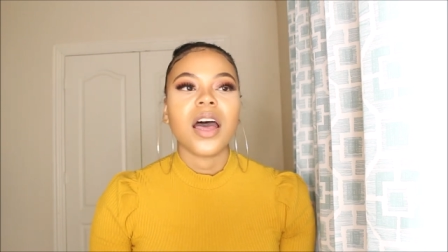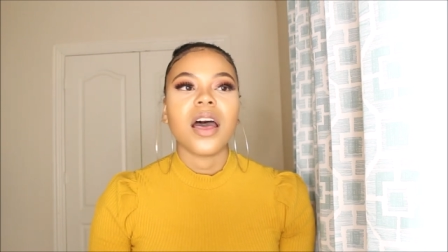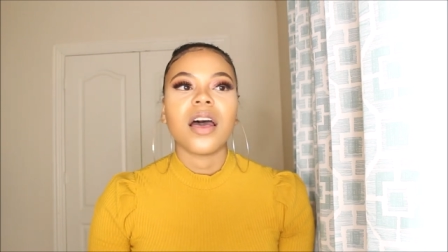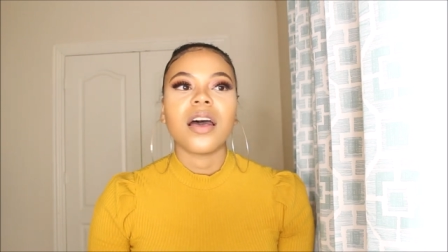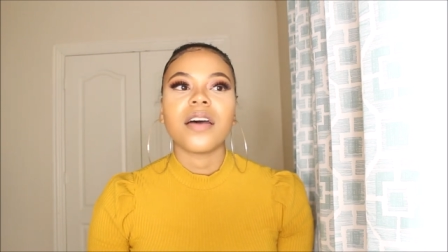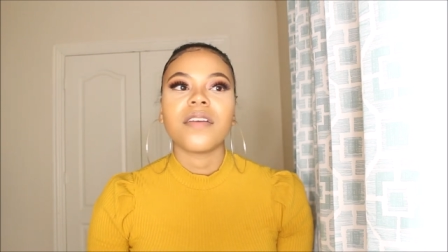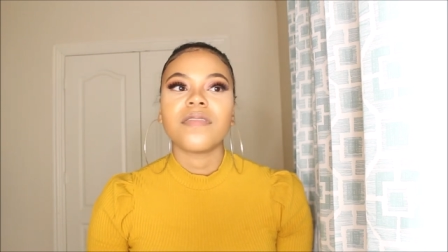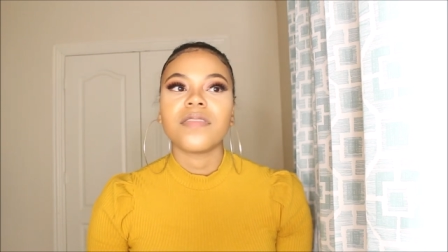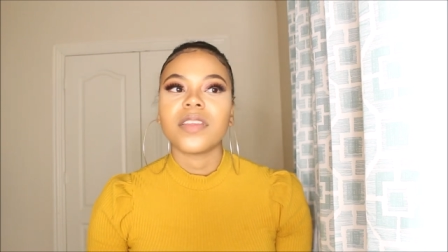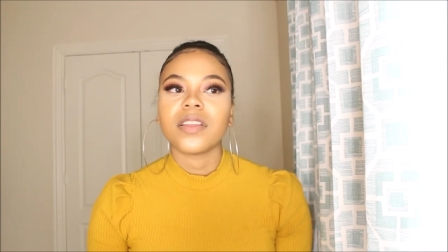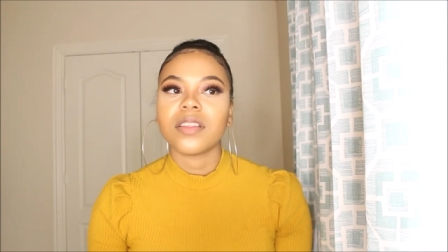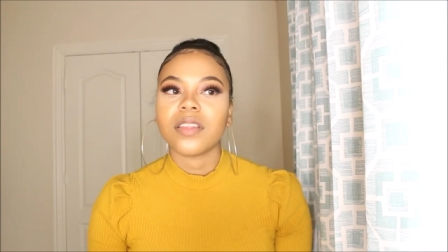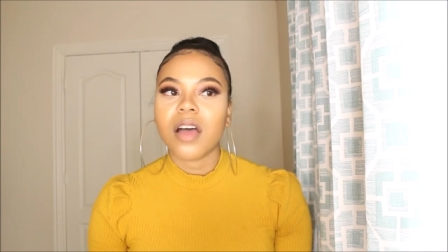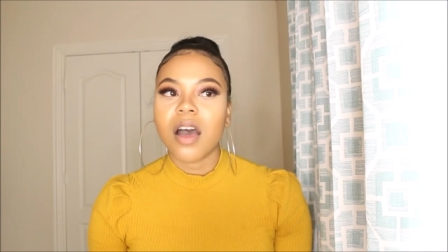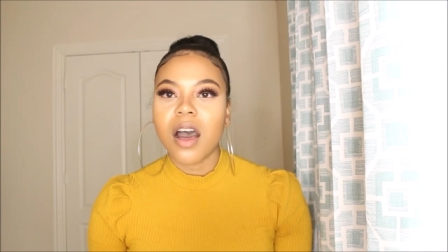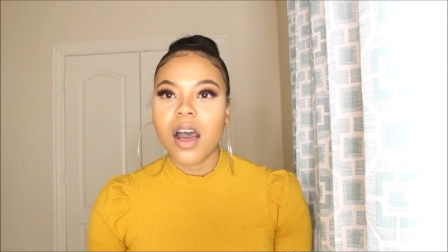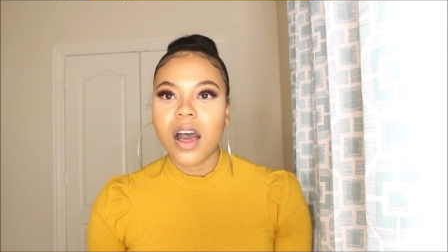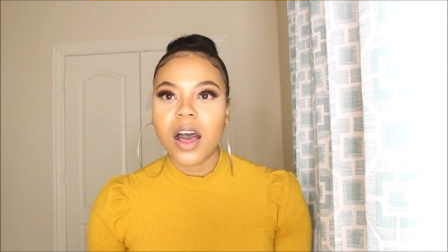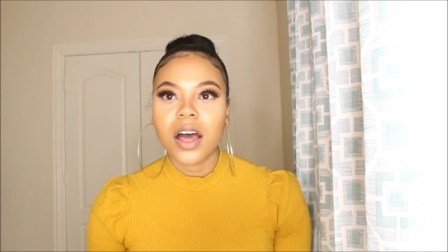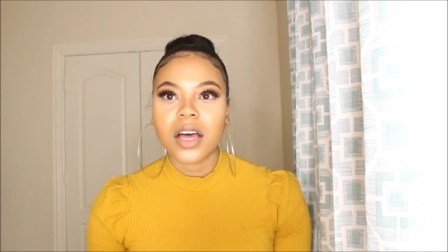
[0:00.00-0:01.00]
of the
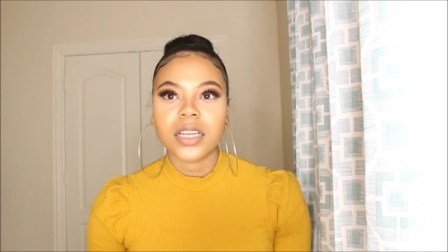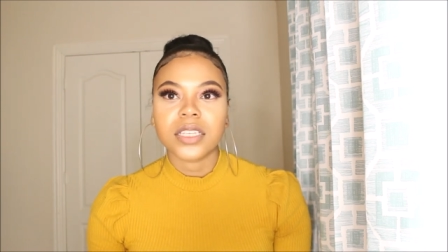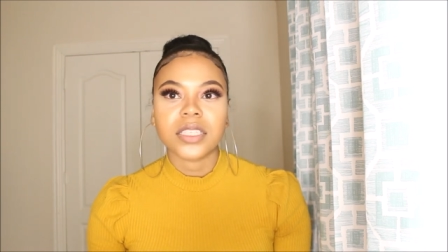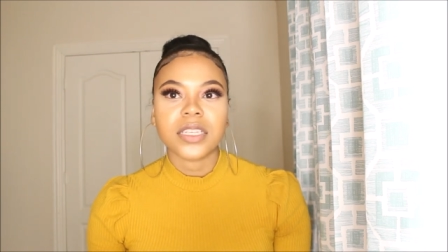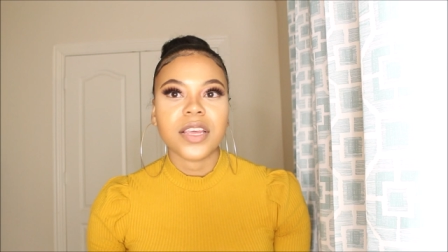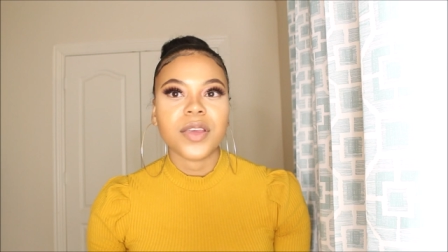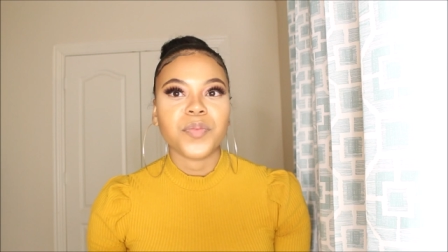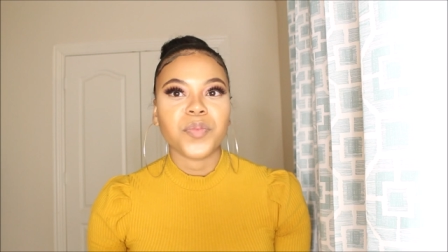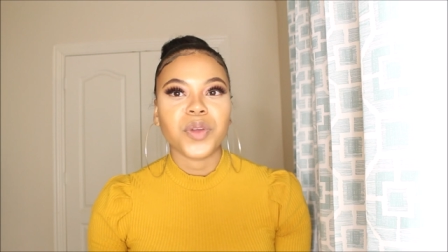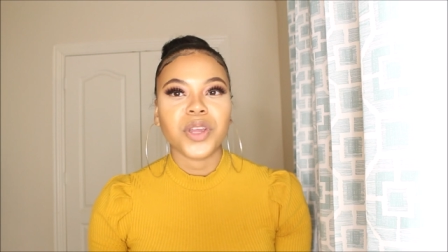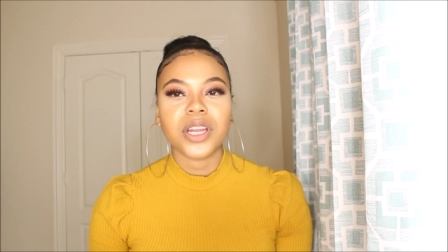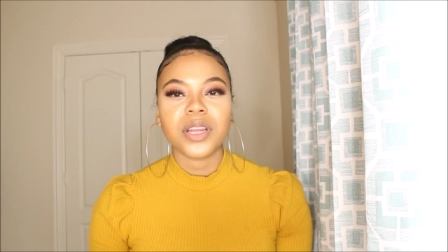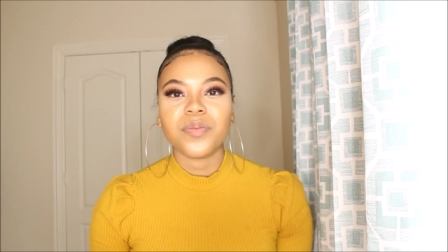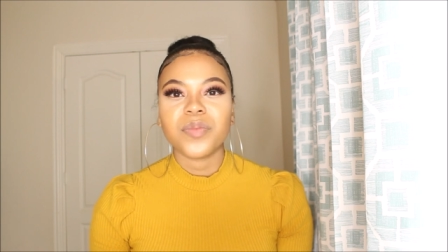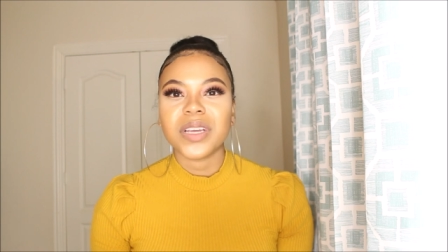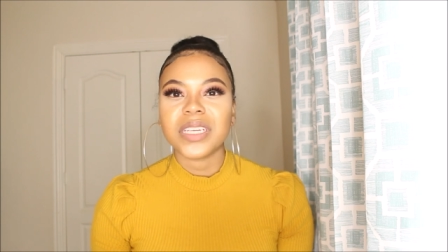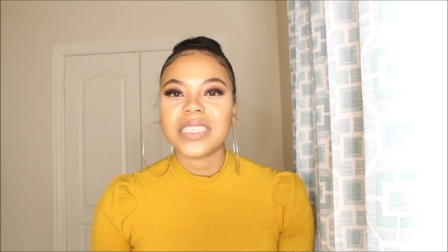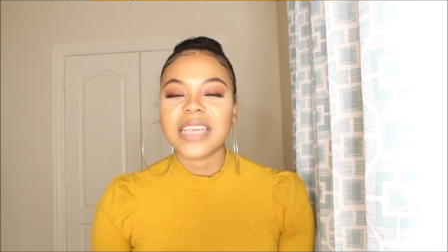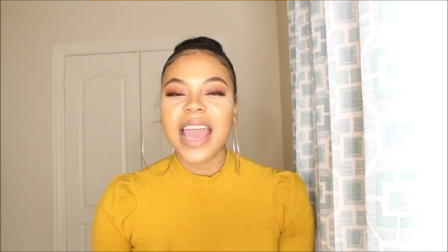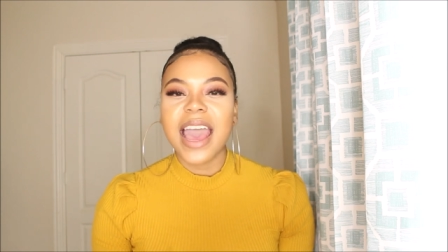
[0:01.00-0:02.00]
laws and pretty
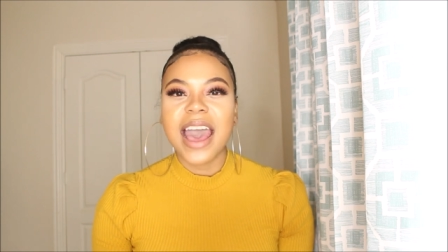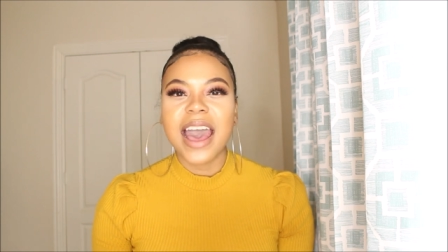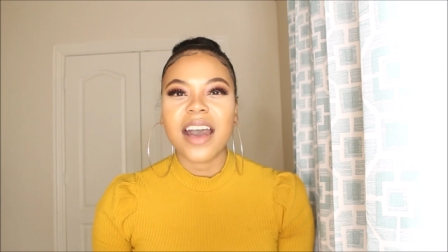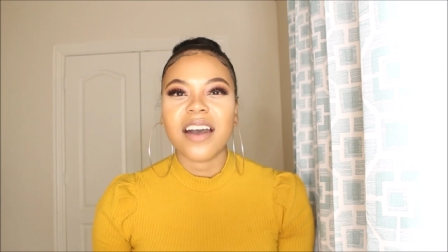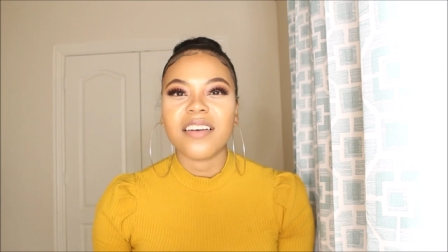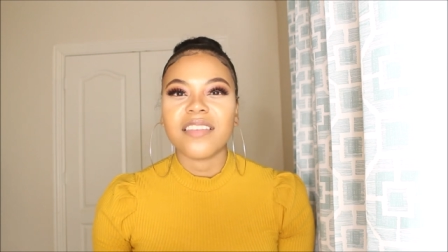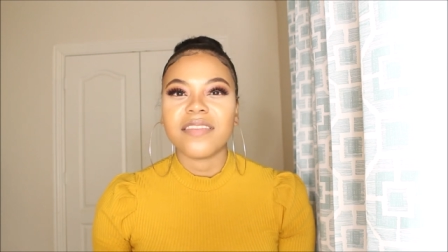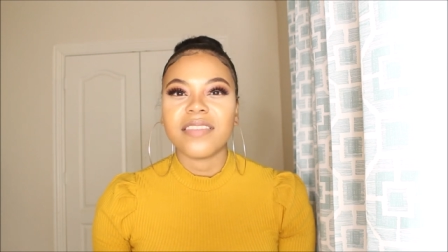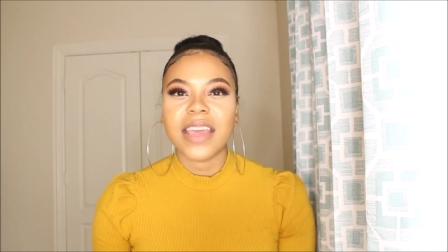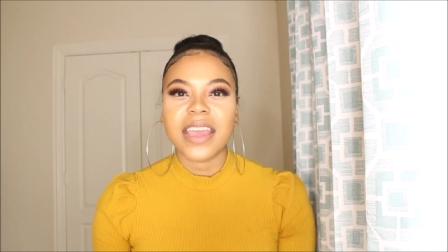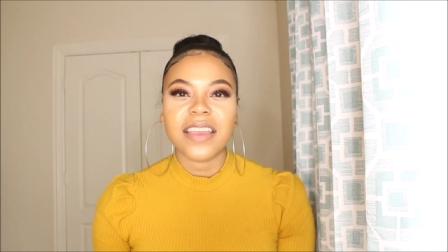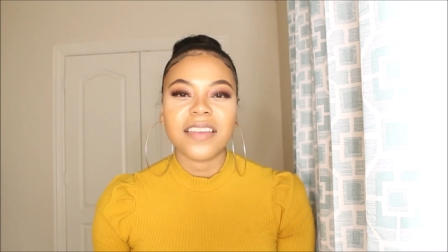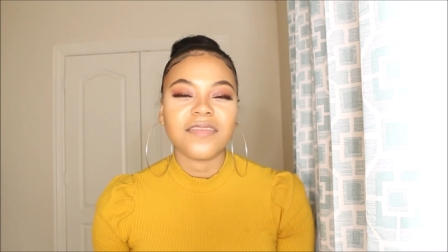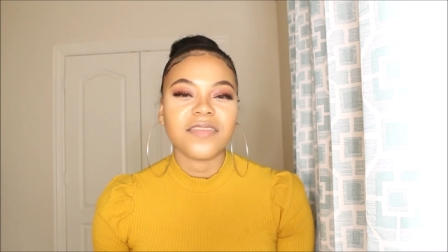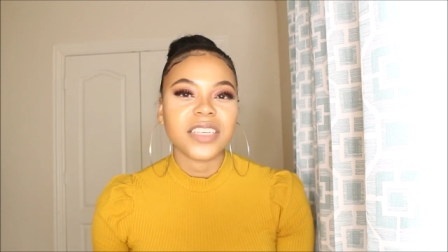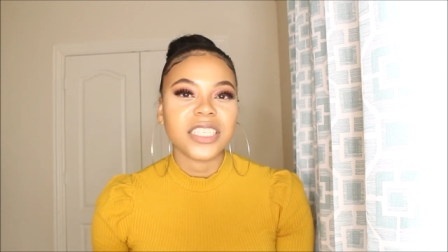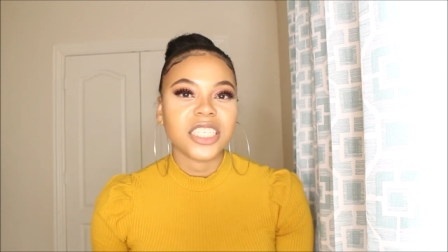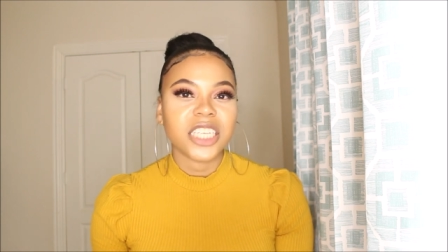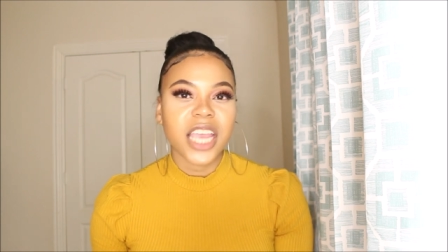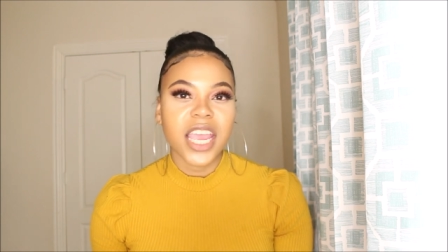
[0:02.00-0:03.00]
much how
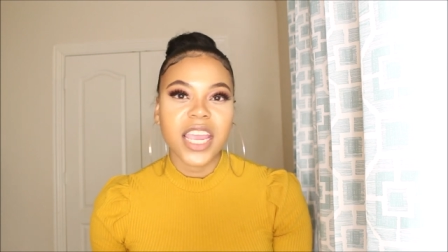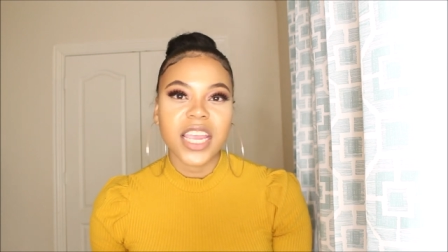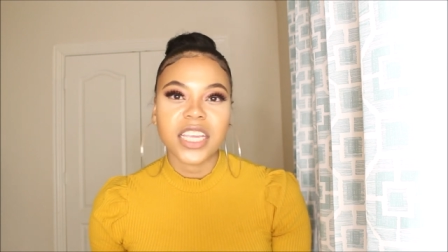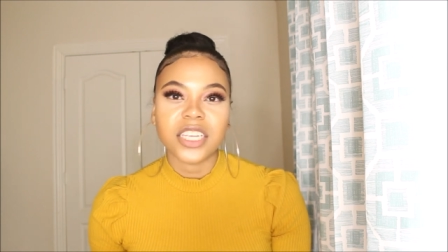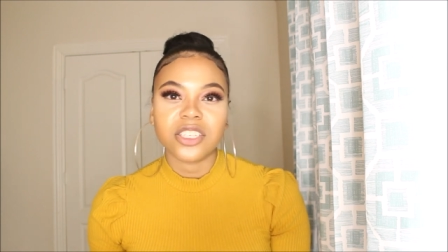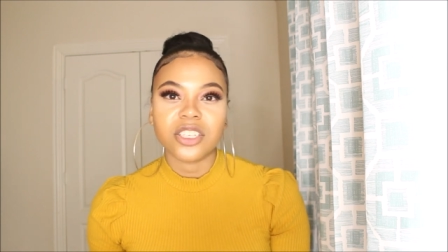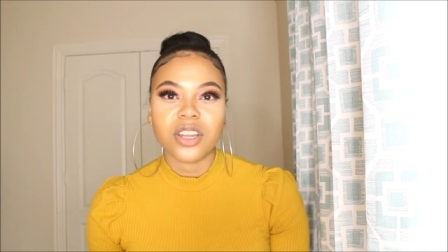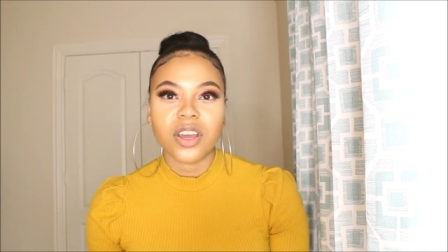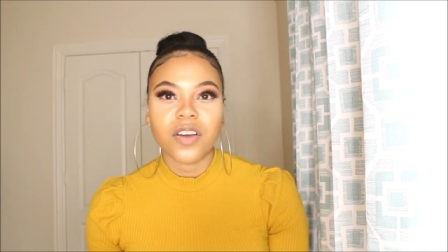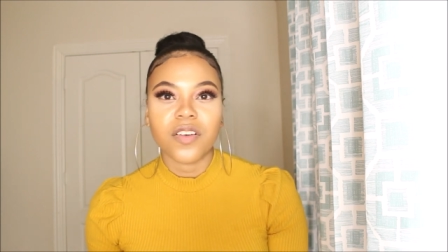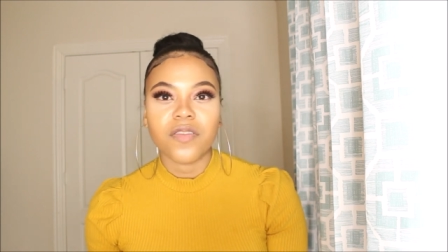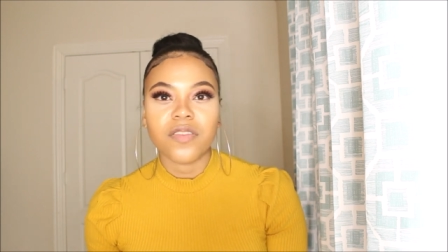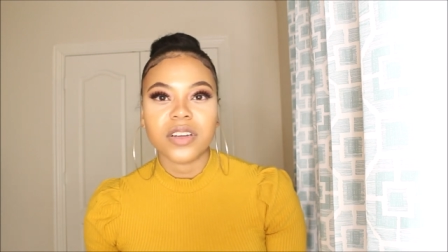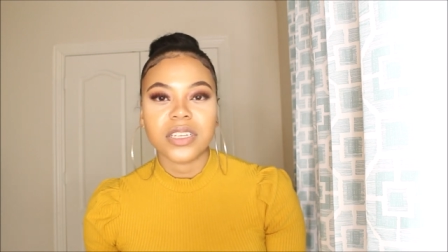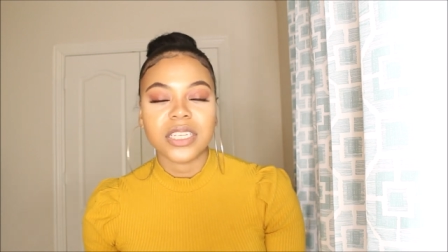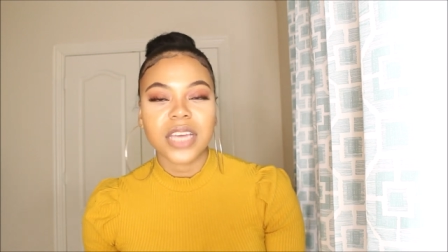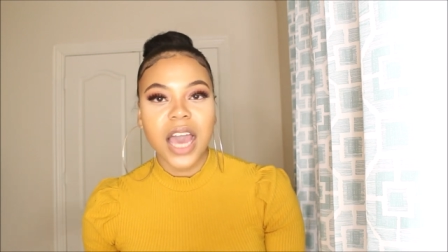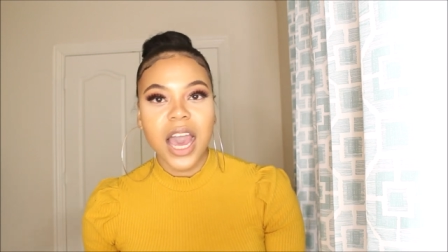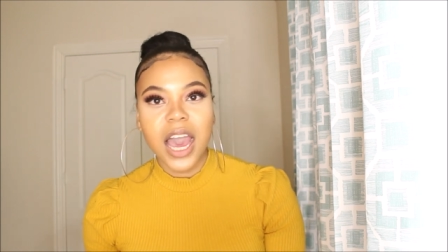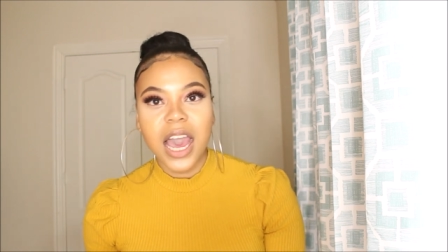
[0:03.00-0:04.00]
they've changed over
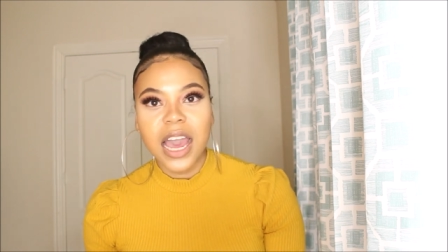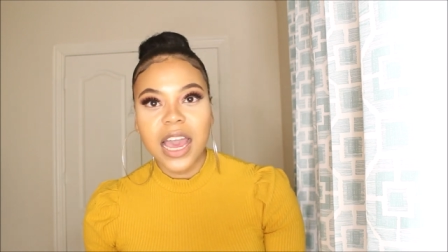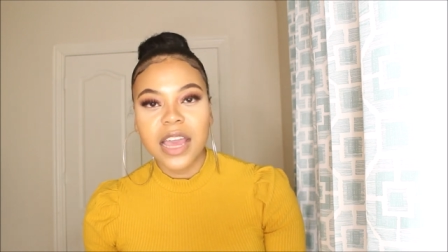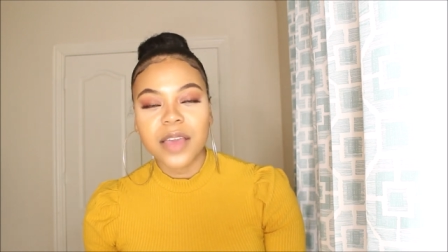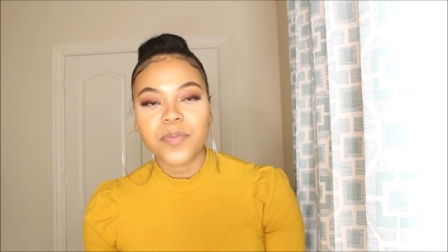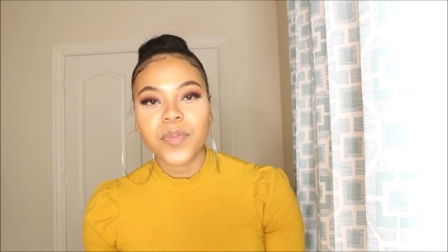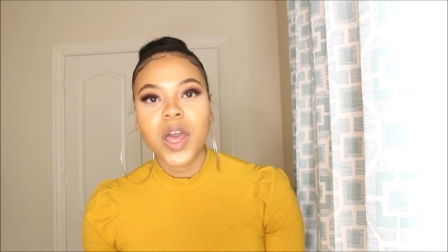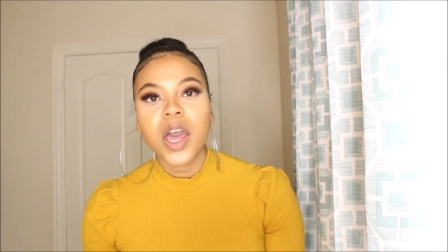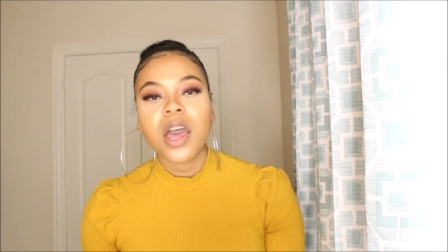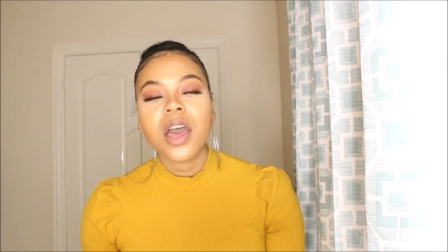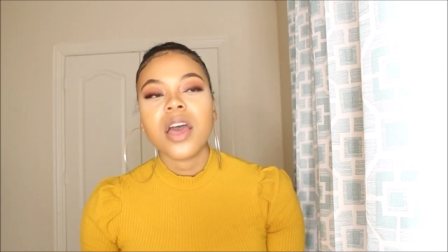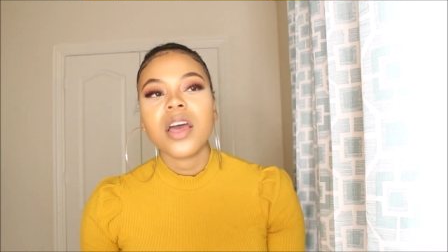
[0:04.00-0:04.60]
time